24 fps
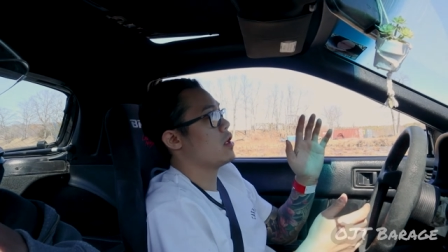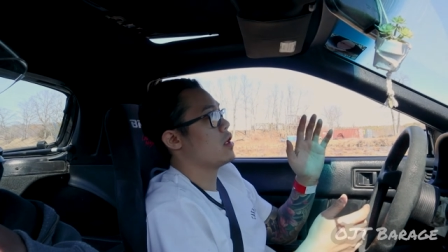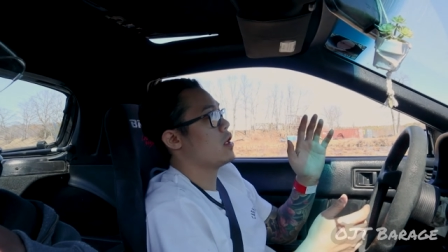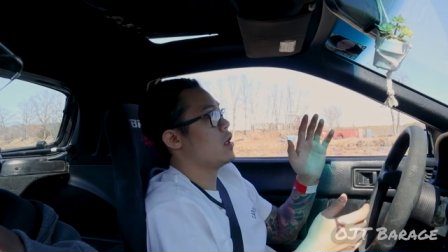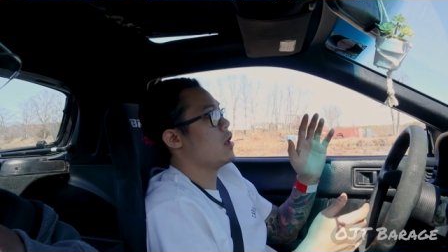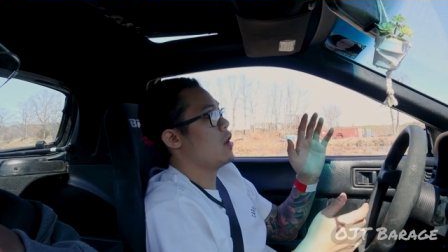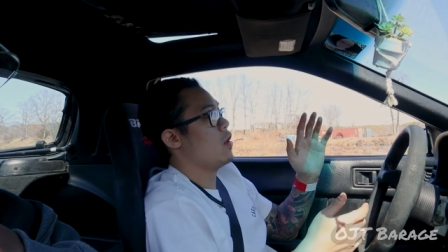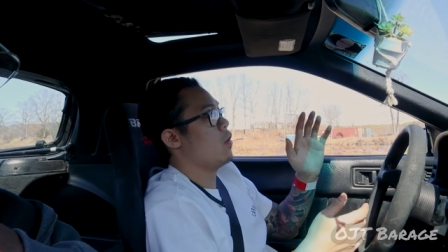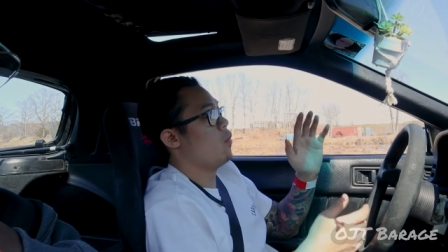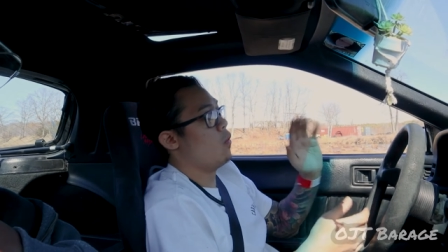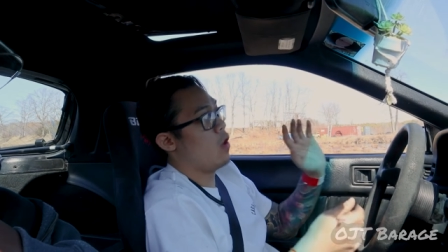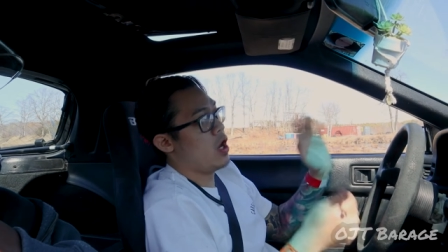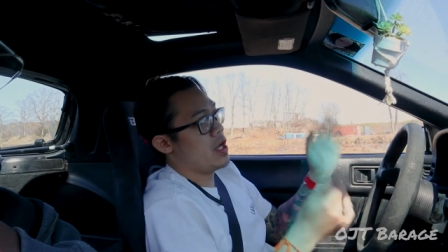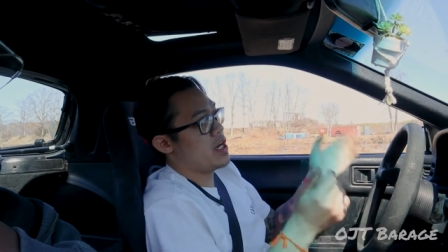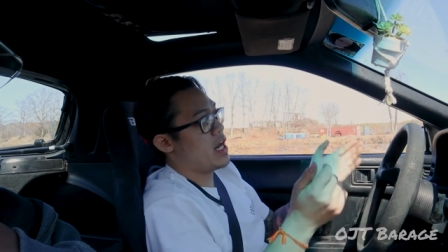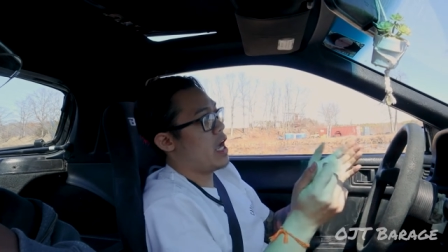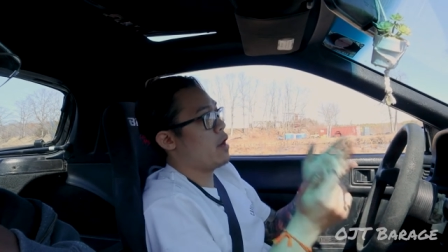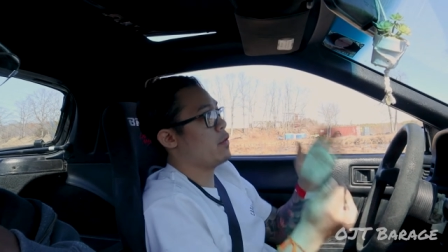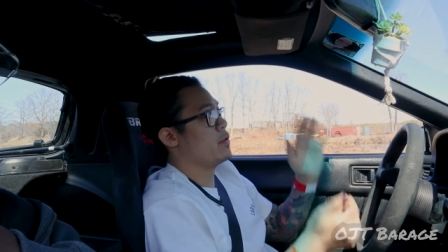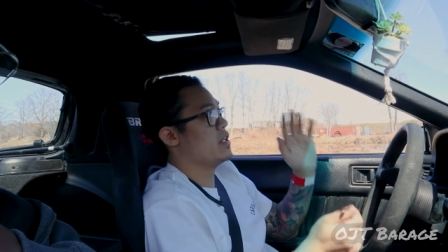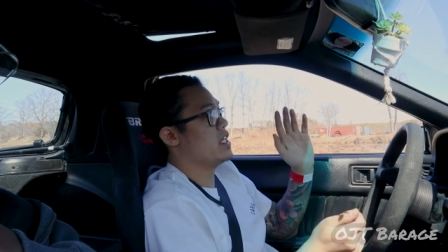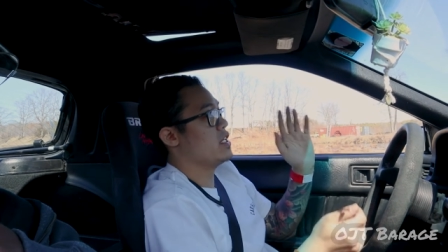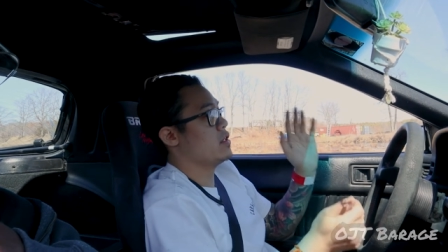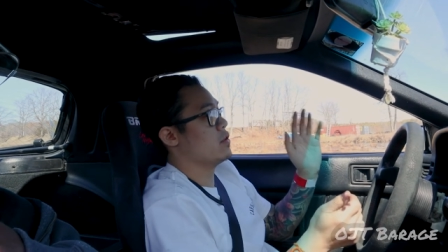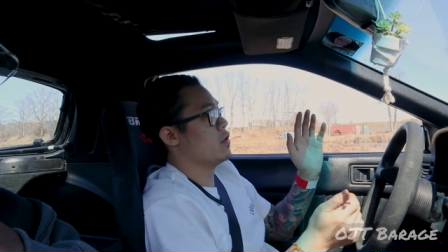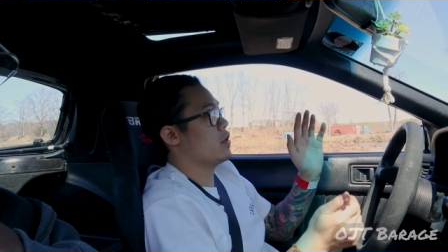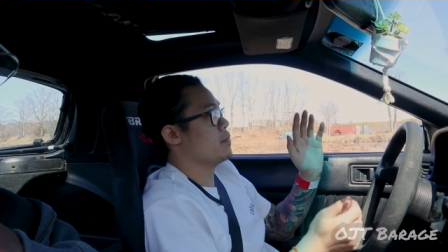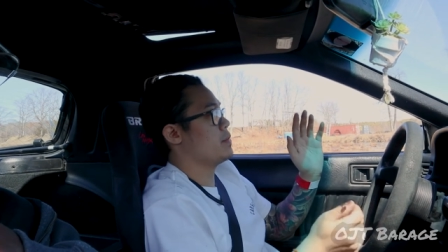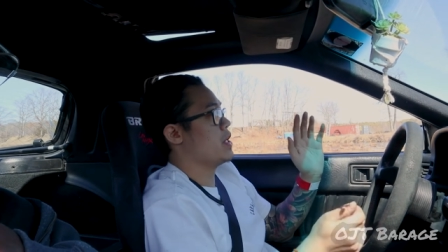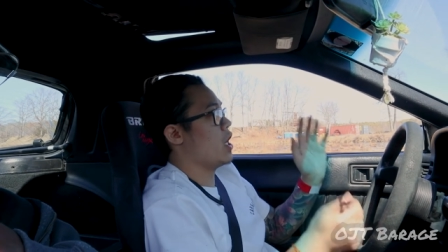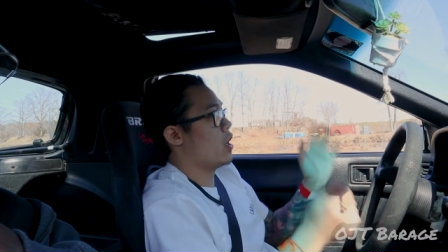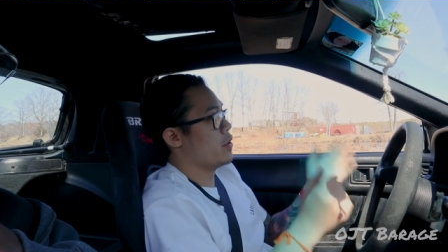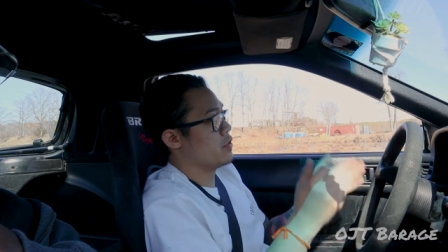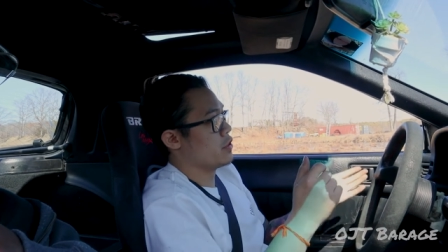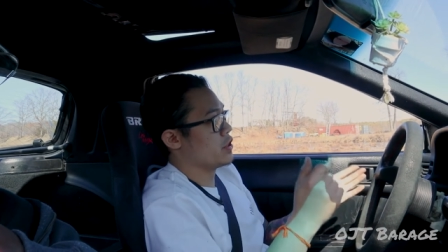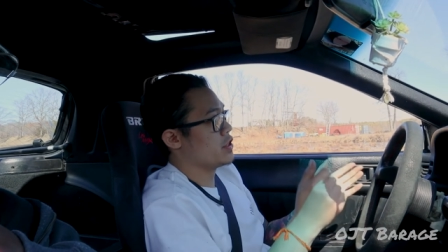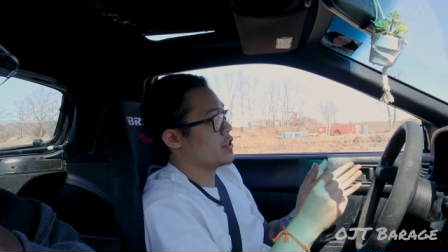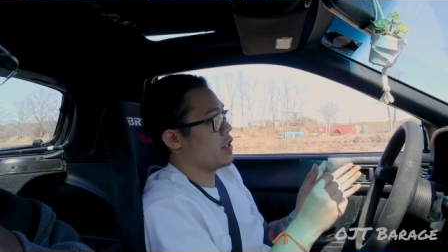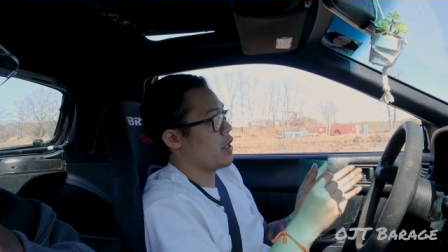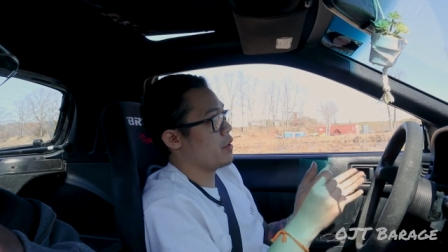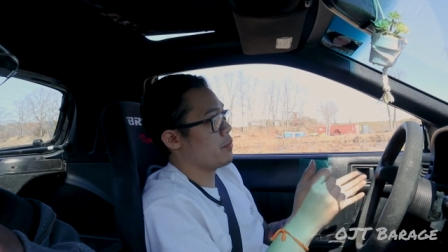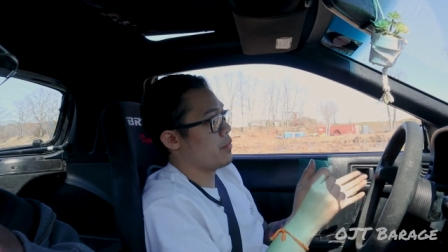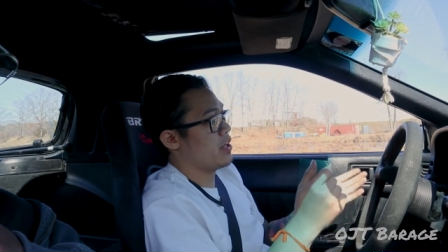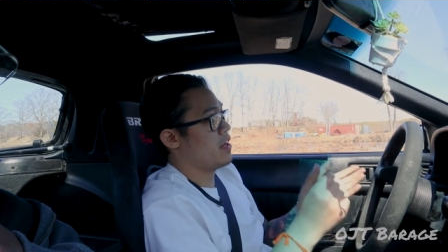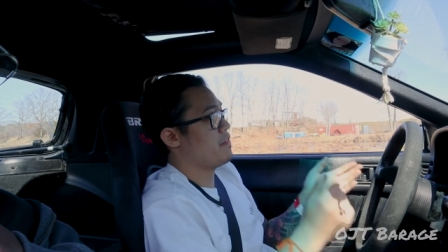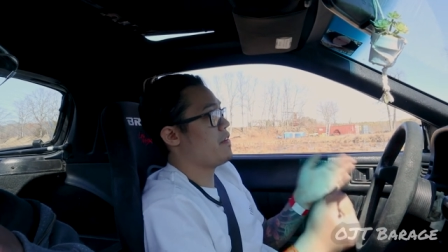one, I would either be understeering,